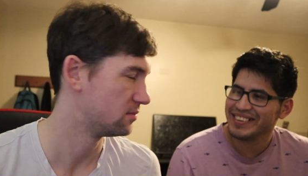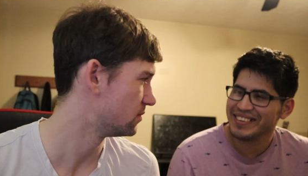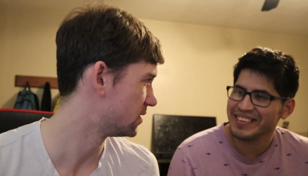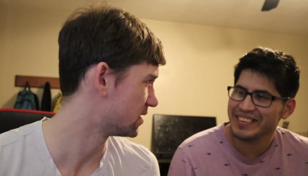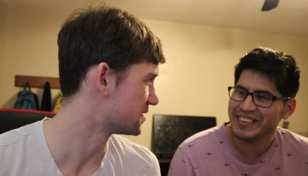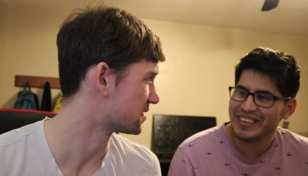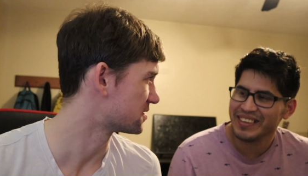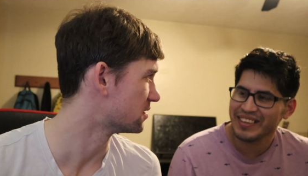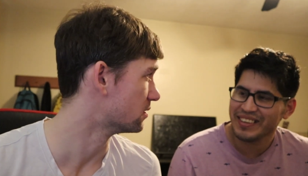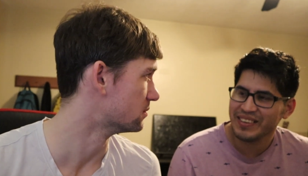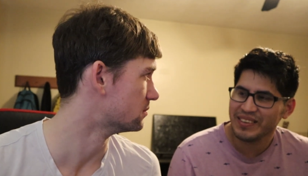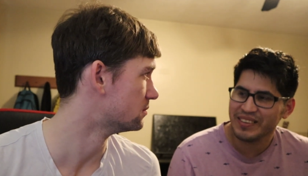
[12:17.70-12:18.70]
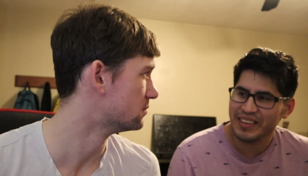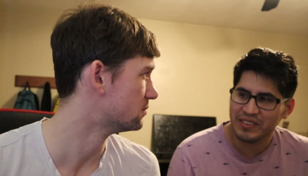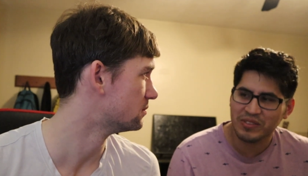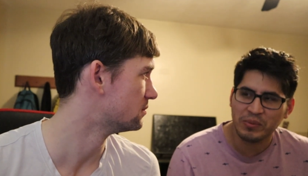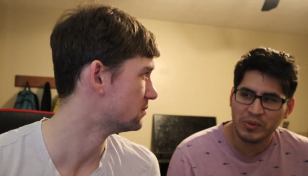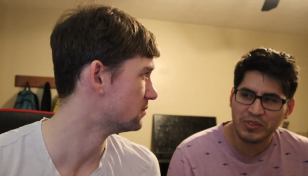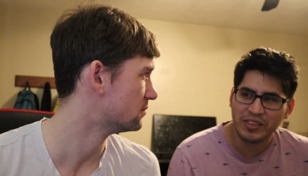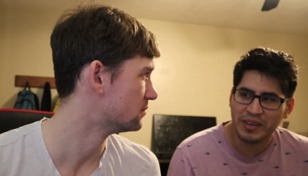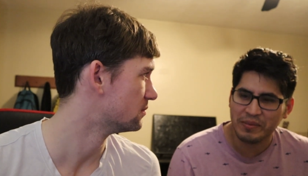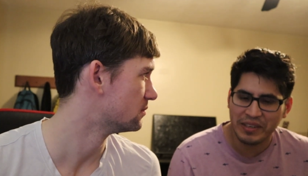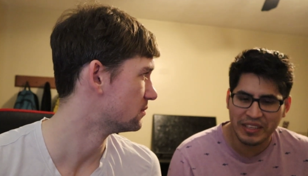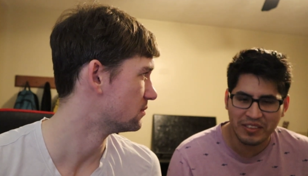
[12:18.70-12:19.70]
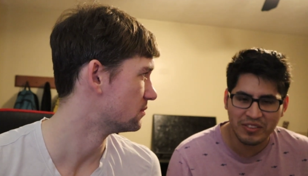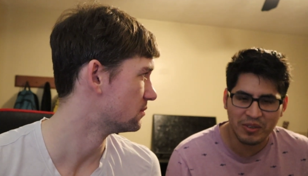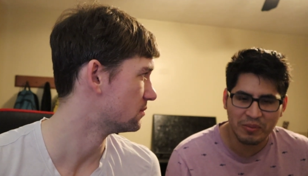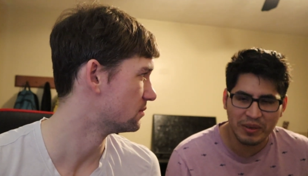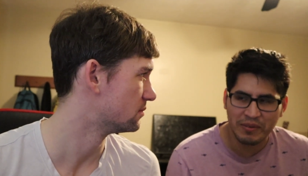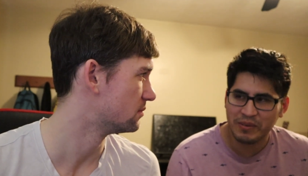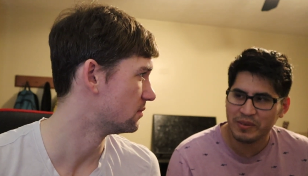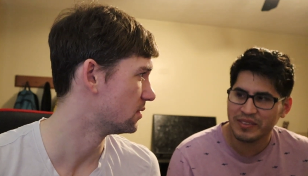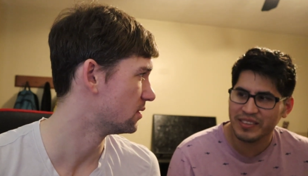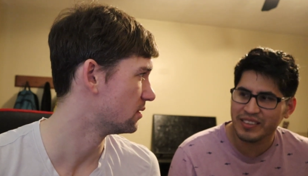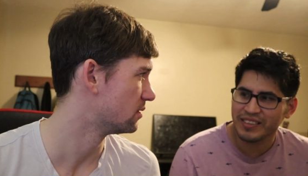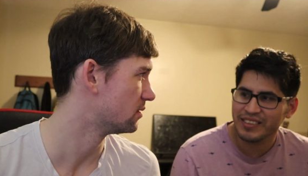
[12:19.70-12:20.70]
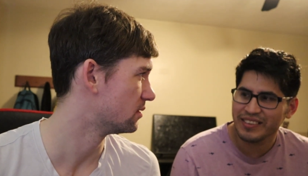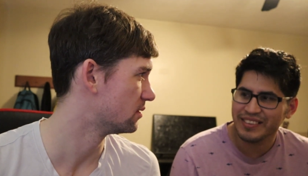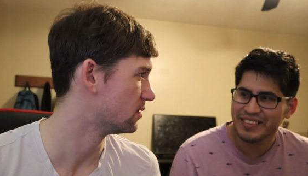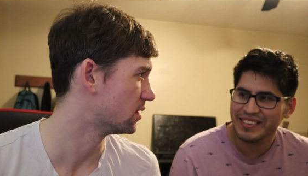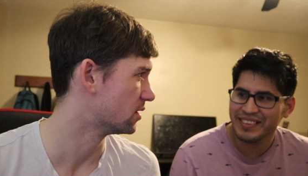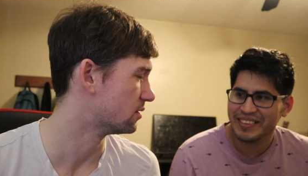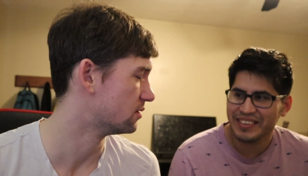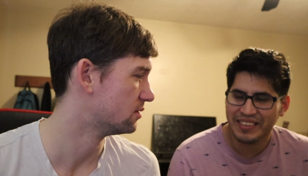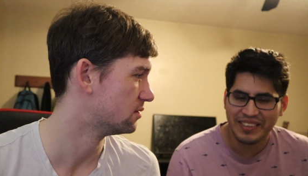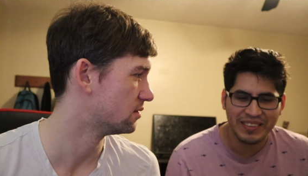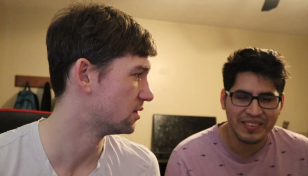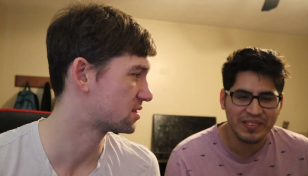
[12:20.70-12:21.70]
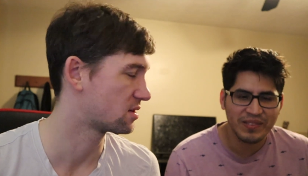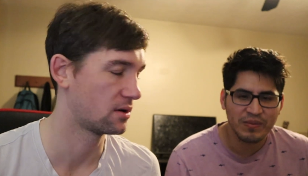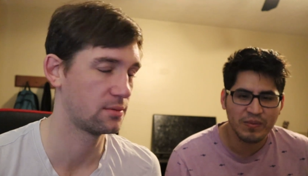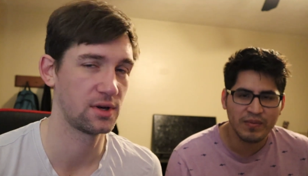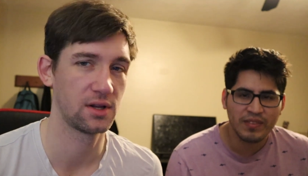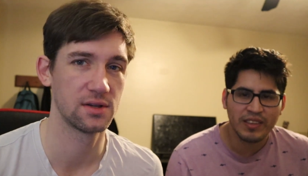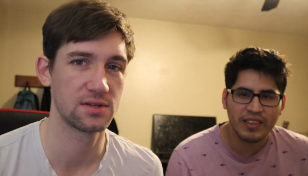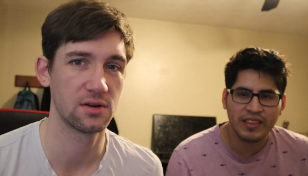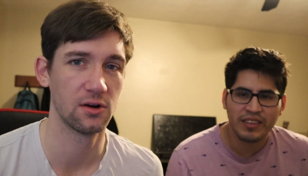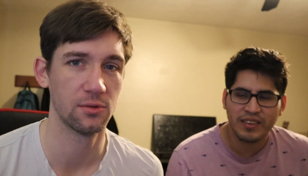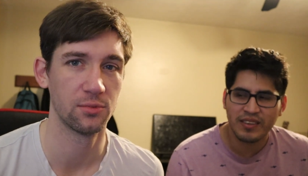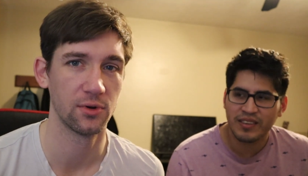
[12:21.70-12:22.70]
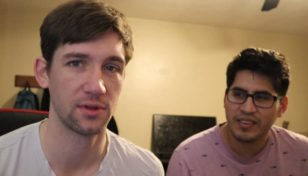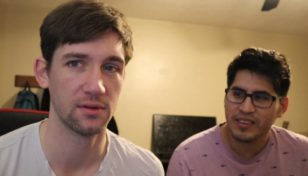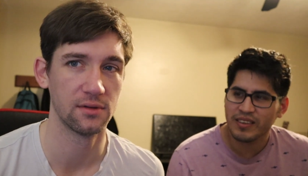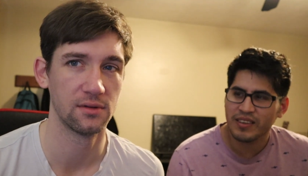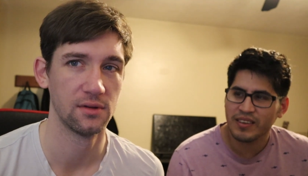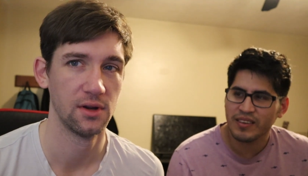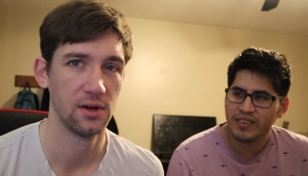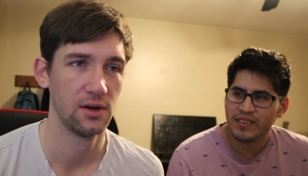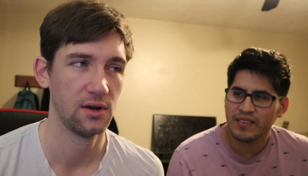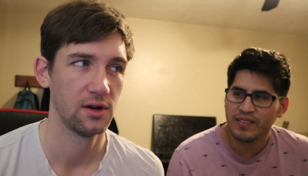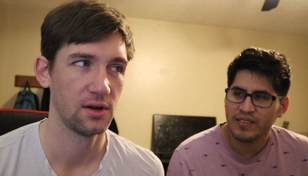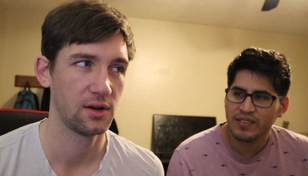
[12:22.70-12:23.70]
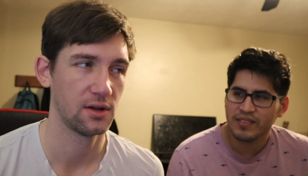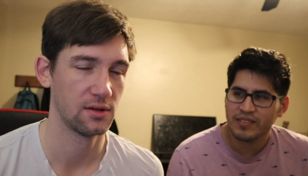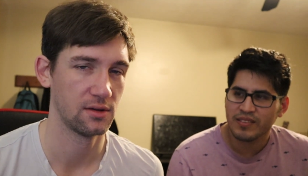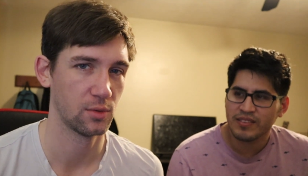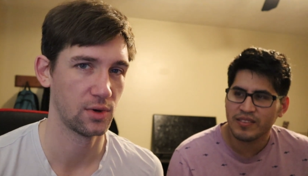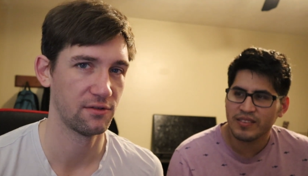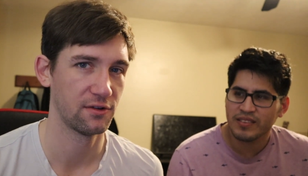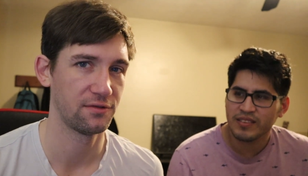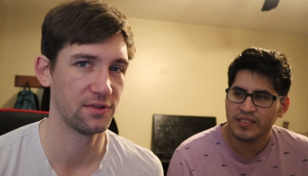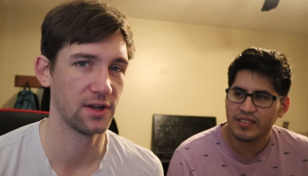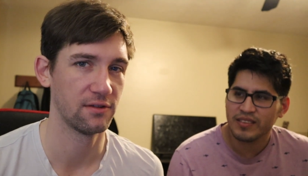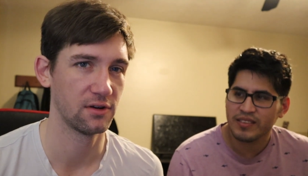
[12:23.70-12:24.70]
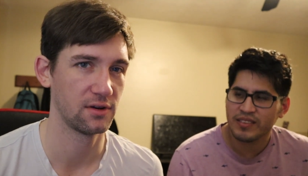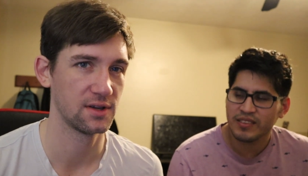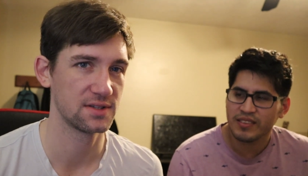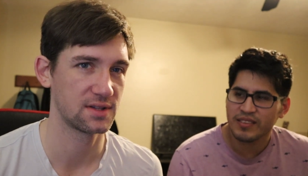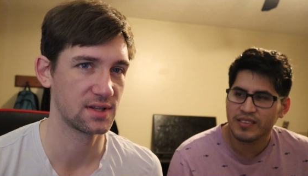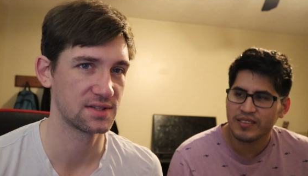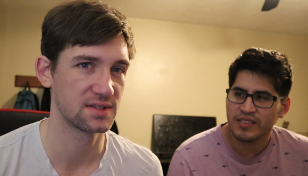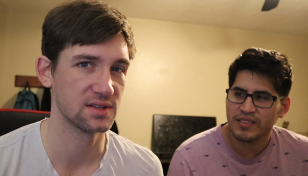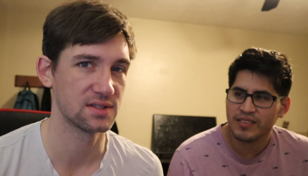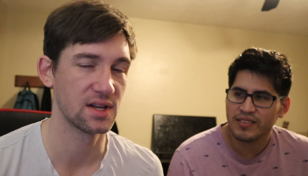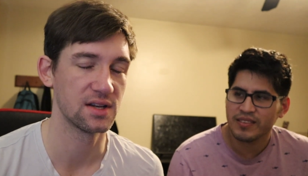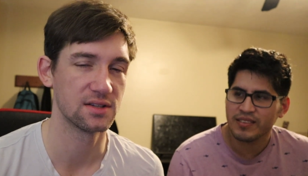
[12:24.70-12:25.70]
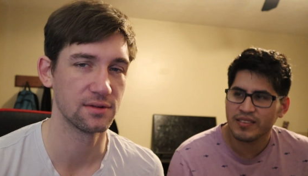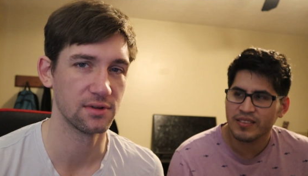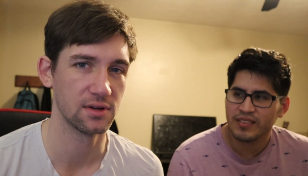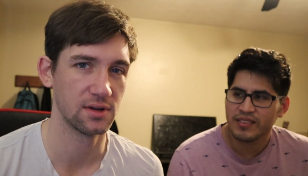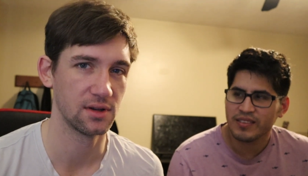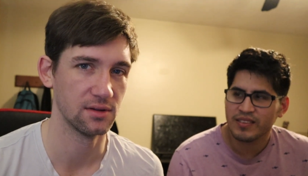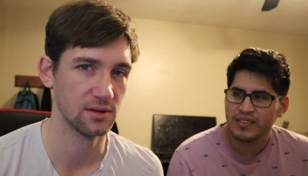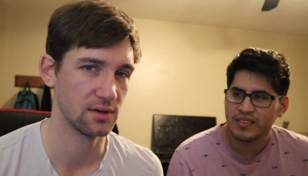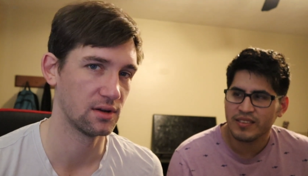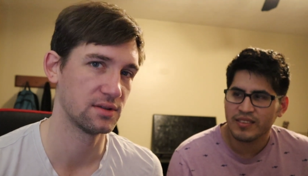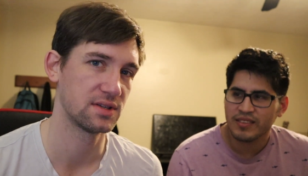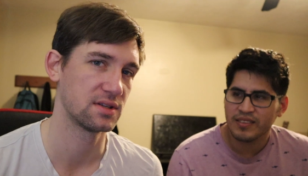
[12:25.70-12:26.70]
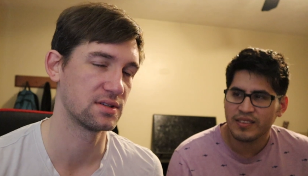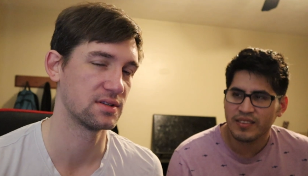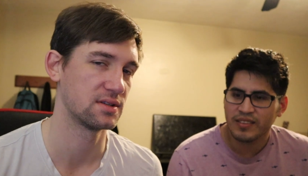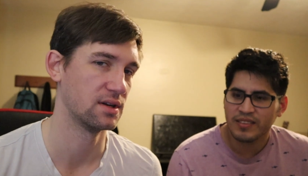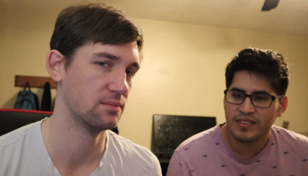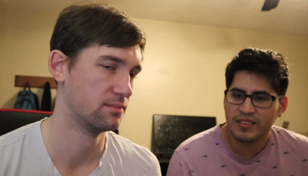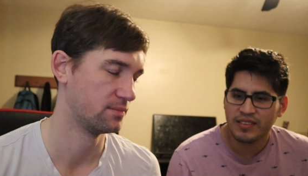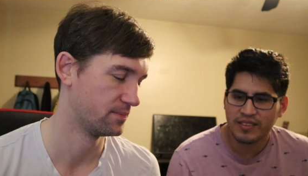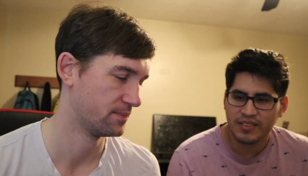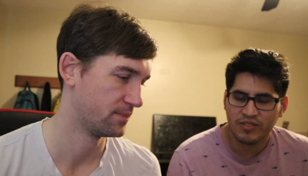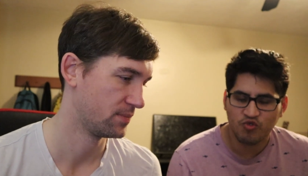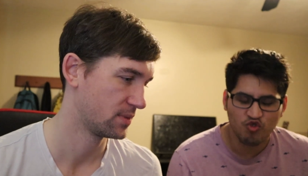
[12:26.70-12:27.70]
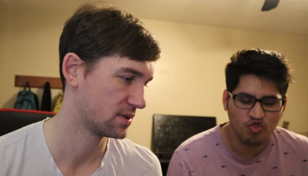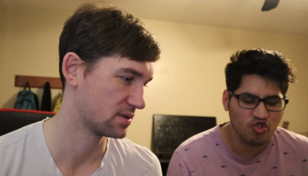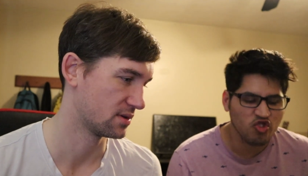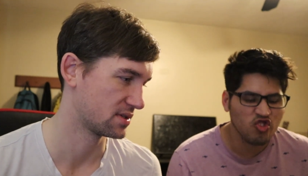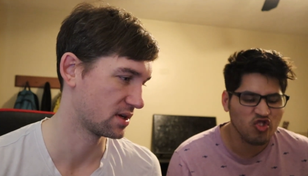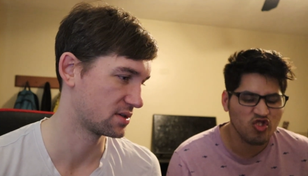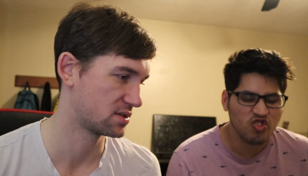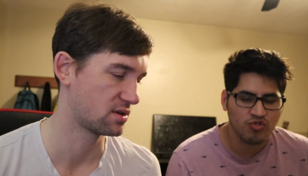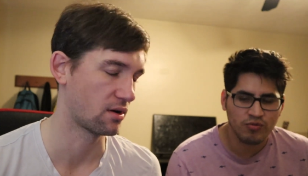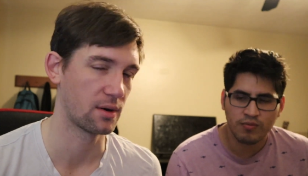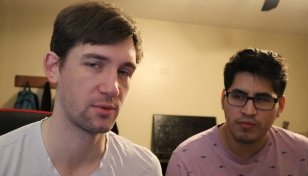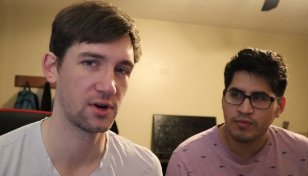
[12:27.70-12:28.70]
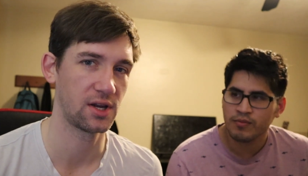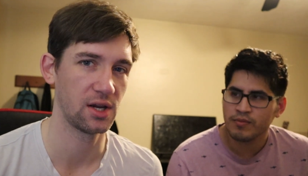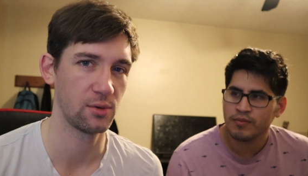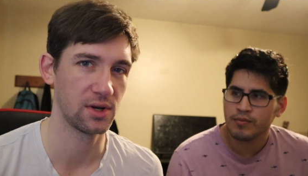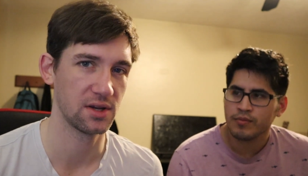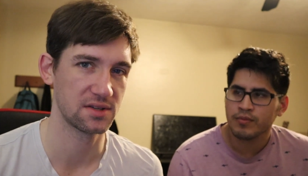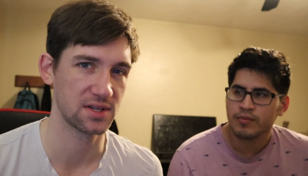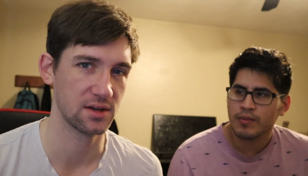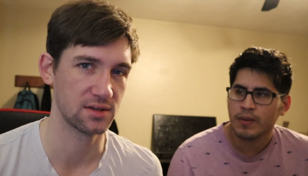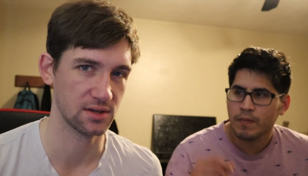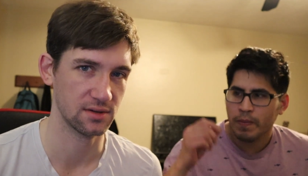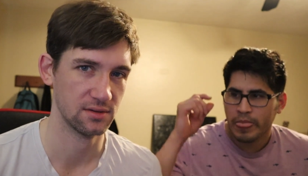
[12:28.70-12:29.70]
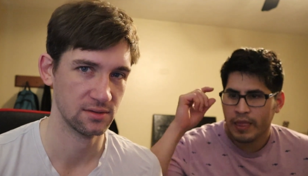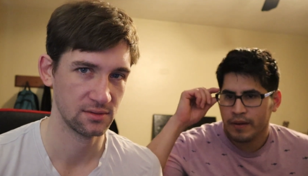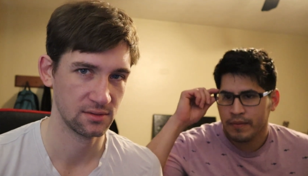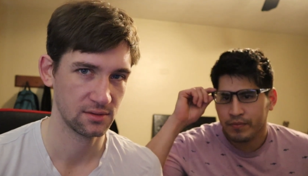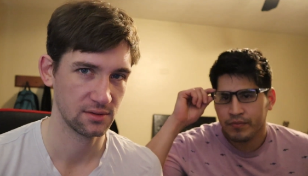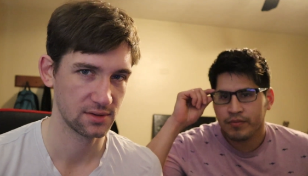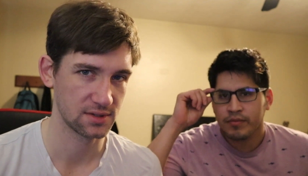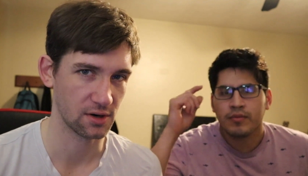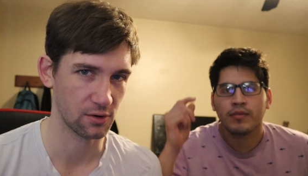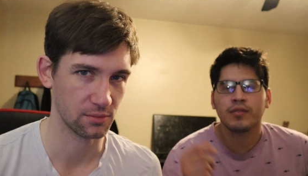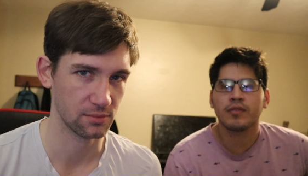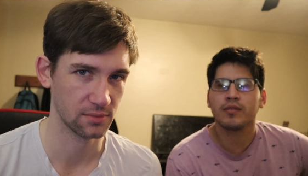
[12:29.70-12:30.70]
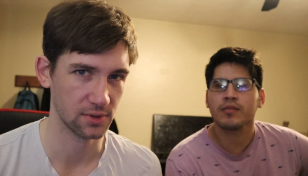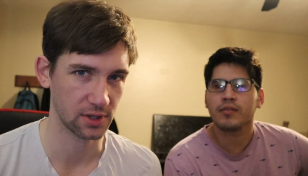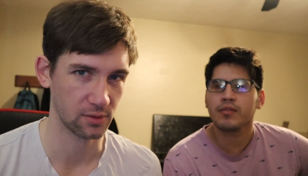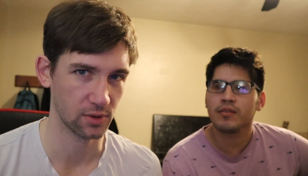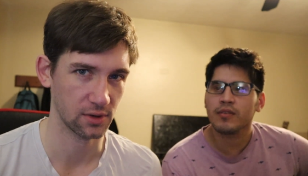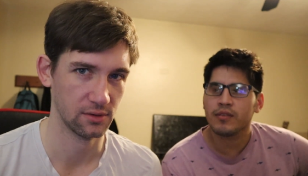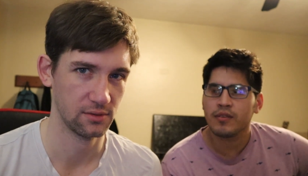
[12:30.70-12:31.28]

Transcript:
Speaker 1: It tastes like soap. That is the most carbonated soap I've ever seen. Yeah, it's carbonated soap with a, and whatever flavor it is, that's the scent of it, and they all taste the same. So it's like strawberry kiwi scented soap liquid.